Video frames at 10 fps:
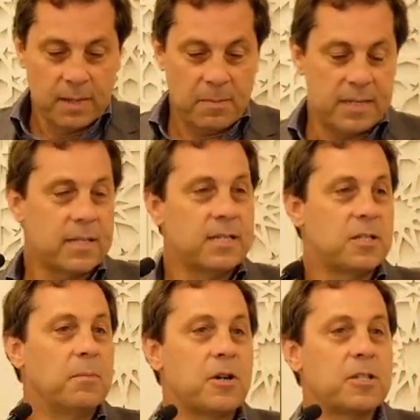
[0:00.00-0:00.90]
basically
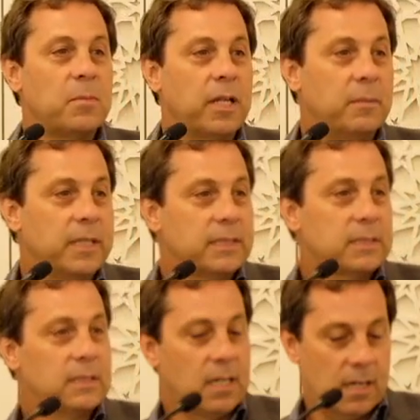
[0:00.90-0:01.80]
submersible image
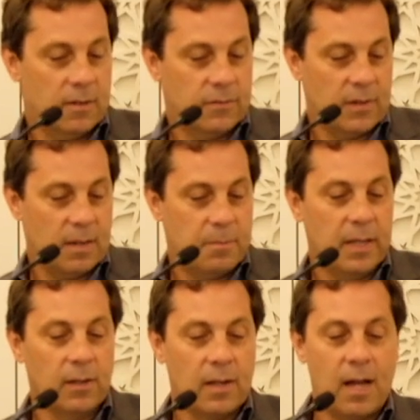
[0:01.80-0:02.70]
of
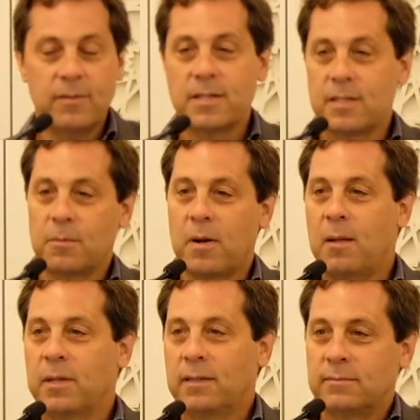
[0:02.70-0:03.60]
pillow lavas that are
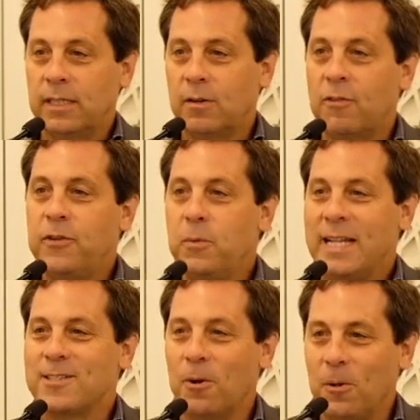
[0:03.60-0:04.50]
probably a few
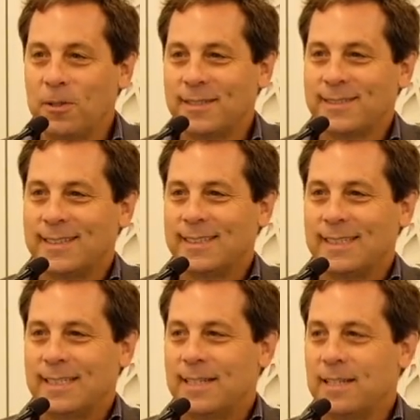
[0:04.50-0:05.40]
weeks old
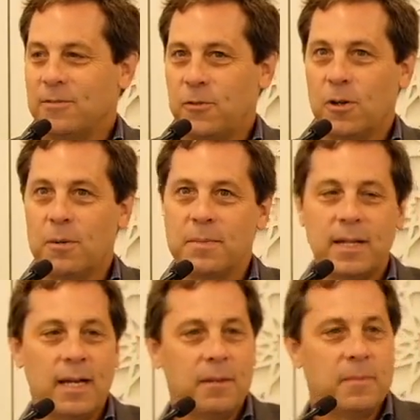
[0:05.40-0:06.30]
that
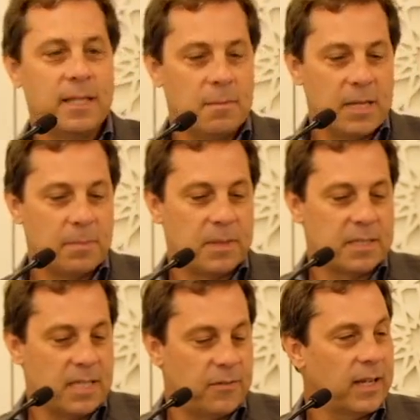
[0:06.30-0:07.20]
formed in the
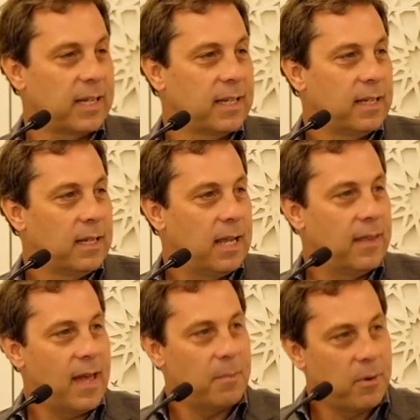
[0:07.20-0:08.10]
mid-Pacific.
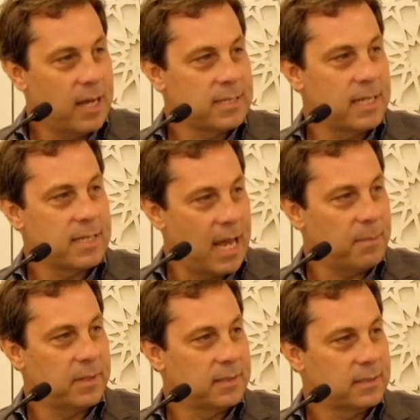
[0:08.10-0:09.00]
And that process
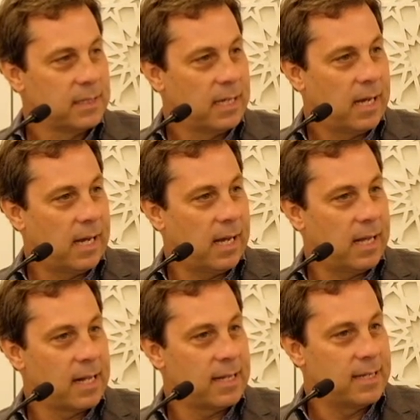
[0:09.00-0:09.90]
happened
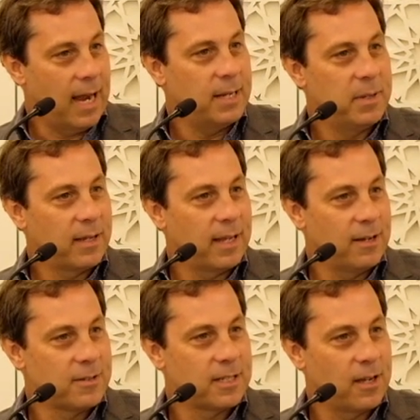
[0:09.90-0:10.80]
90 million
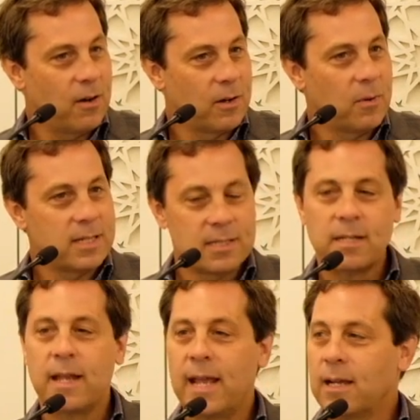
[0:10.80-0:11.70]
years ago in what is
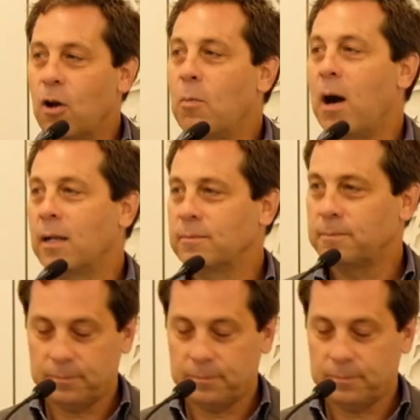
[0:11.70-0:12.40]
today Oman.